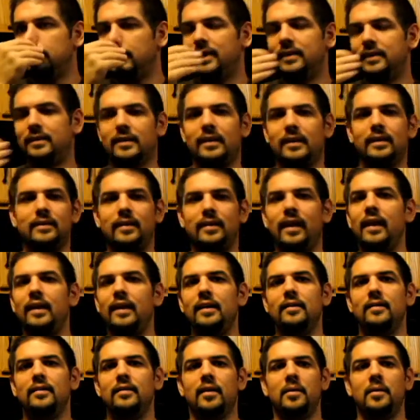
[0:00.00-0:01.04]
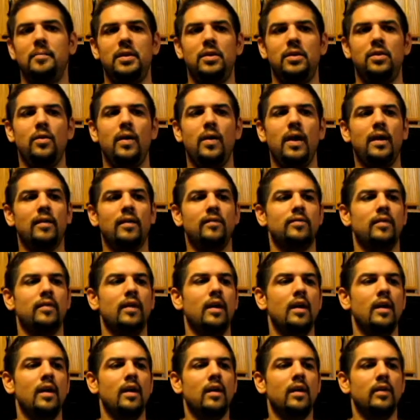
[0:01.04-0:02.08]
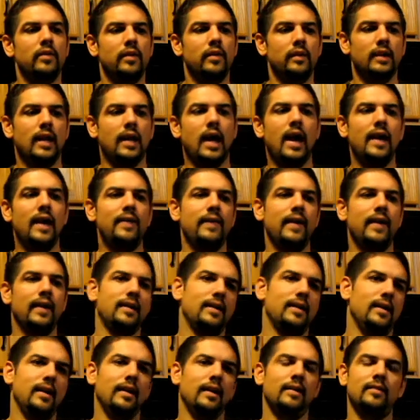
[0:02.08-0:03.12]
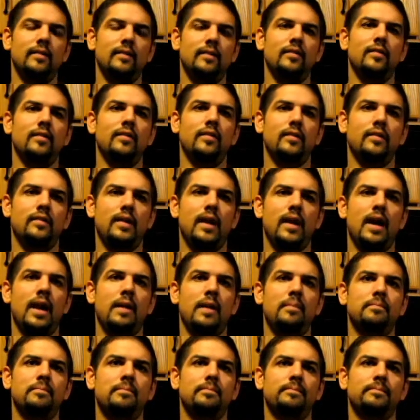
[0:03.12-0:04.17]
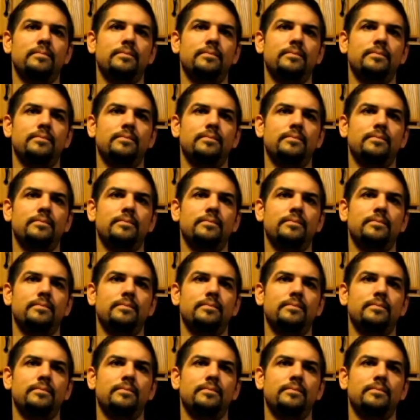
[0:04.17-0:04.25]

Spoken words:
it's contained. I mean, you have the line that connects into the tap,